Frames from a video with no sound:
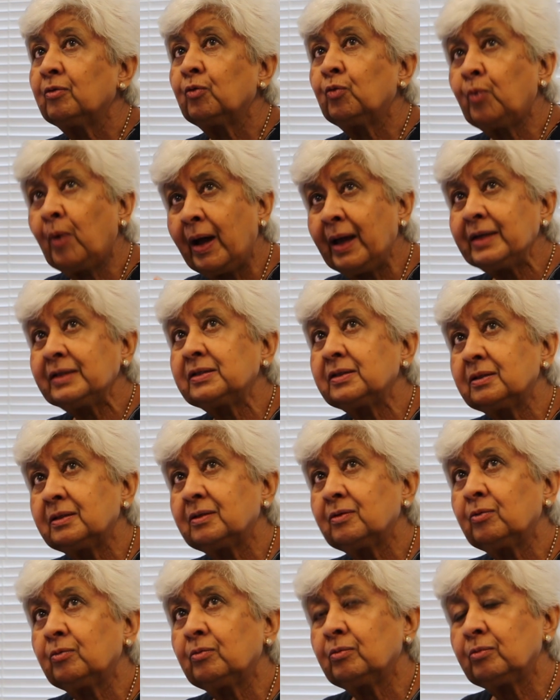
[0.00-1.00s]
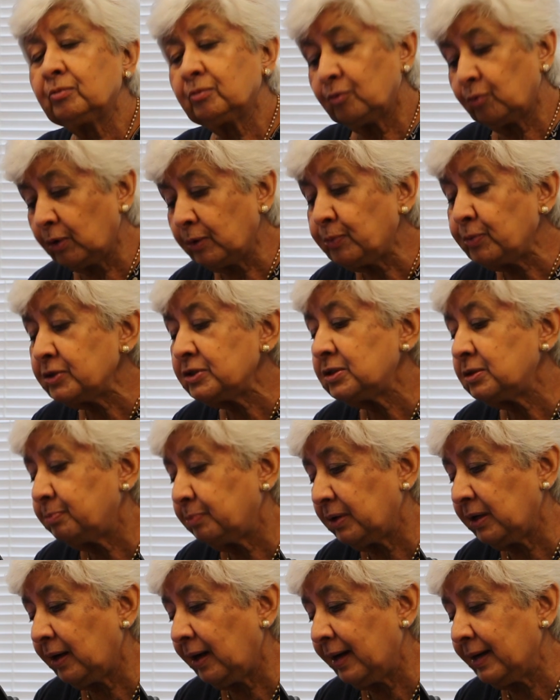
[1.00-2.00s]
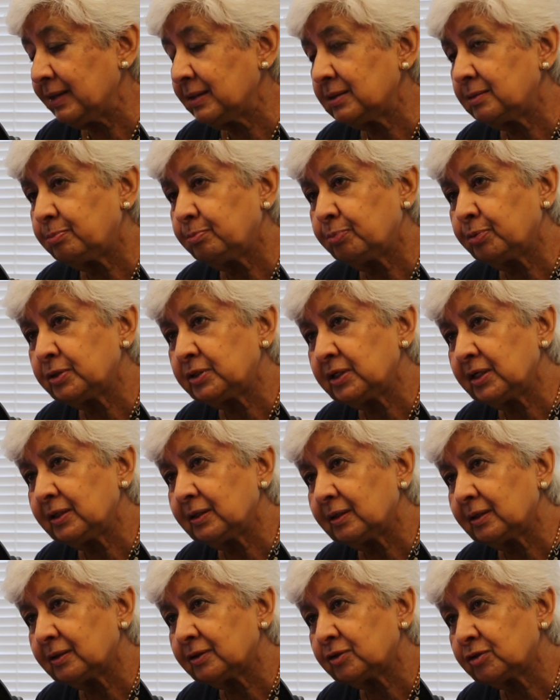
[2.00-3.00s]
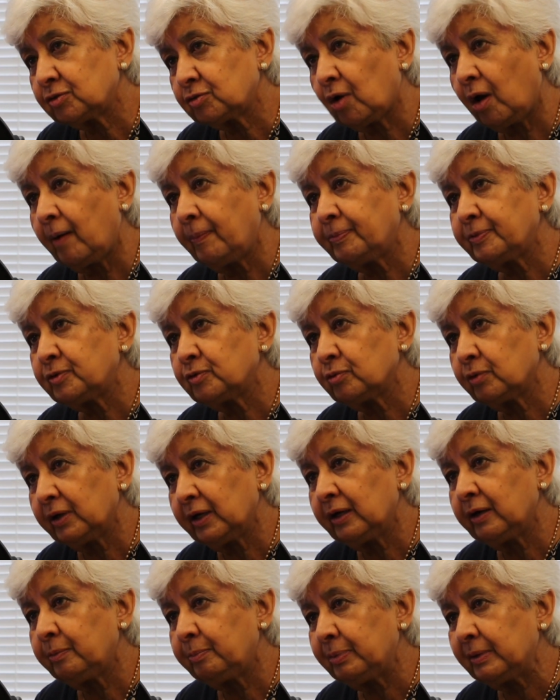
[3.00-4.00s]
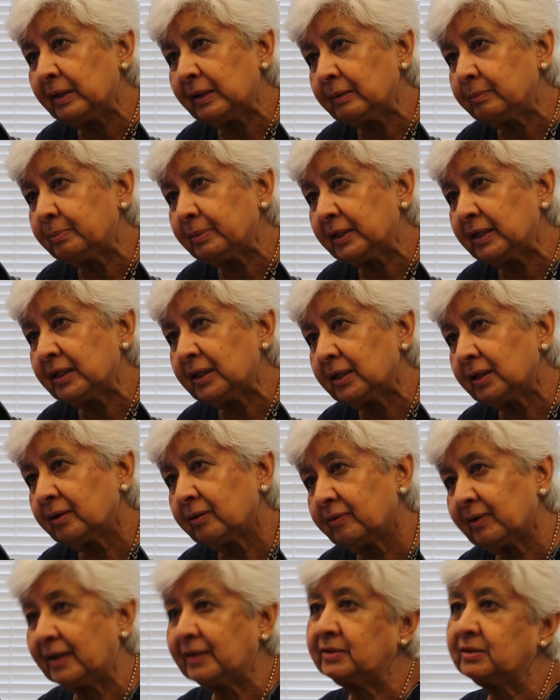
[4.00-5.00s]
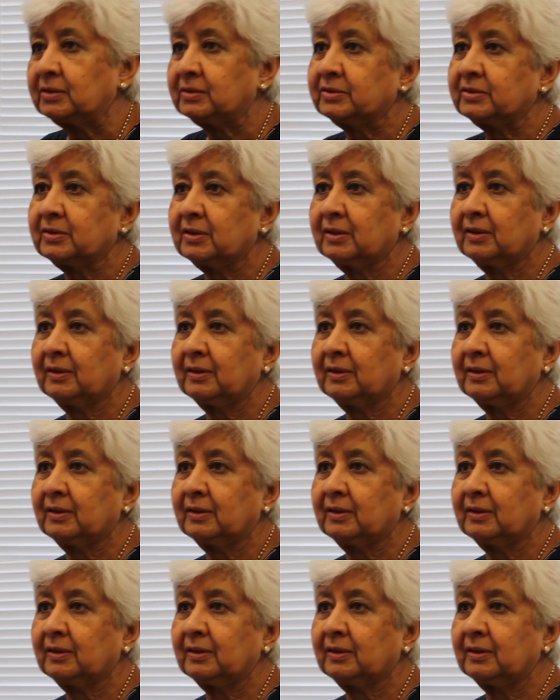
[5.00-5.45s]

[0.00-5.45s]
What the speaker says: What was behind putting a stop to Airbnb rentals?